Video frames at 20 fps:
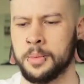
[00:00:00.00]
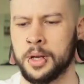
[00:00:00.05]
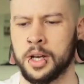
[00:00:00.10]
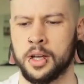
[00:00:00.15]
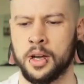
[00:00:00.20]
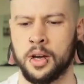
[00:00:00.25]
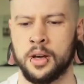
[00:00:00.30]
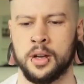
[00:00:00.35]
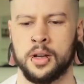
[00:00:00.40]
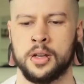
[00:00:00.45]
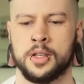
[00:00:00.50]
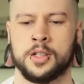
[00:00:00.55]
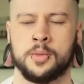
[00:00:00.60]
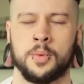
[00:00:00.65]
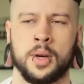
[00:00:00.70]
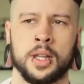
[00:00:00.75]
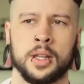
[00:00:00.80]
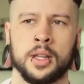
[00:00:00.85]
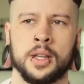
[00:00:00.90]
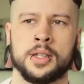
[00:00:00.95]
going to go to
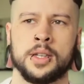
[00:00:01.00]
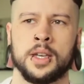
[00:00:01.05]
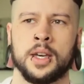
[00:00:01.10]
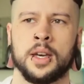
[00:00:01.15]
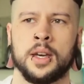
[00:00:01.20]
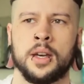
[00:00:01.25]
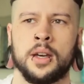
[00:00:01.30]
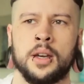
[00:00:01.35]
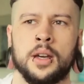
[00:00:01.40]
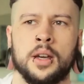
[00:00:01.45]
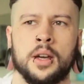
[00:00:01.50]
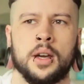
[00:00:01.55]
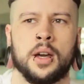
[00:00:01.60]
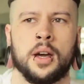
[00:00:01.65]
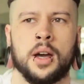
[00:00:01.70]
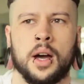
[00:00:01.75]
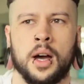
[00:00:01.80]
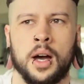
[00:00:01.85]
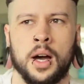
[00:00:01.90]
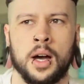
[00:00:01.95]
Sweden this year
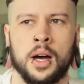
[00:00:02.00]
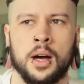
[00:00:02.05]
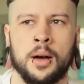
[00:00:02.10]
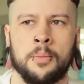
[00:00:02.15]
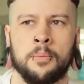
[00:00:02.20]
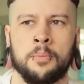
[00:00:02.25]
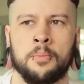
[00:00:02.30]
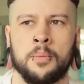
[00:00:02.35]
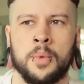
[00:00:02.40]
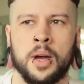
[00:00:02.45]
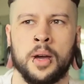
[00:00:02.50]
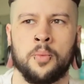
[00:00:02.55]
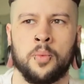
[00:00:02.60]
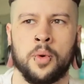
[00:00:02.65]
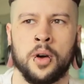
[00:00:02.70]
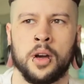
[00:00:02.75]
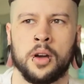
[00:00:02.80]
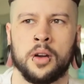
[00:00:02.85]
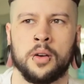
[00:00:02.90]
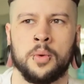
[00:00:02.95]
and
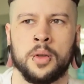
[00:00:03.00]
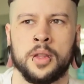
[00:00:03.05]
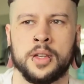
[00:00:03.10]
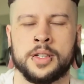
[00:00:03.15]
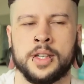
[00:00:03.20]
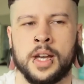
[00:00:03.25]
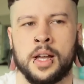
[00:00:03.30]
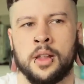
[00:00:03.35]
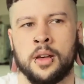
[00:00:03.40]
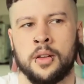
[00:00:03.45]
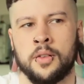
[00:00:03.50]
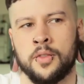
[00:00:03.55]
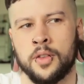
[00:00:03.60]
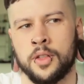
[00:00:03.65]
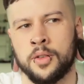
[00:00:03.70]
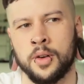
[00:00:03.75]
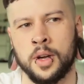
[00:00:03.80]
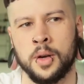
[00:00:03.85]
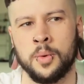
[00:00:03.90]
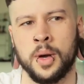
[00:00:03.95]
work with a salon for
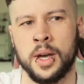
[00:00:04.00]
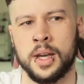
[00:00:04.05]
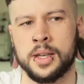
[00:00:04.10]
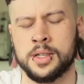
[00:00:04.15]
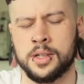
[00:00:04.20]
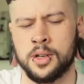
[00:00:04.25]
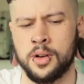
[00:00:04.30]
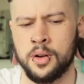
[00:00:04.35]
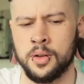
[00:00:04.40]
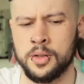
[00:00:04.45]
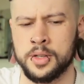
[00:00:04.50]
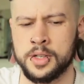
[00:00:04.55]
3 weeks called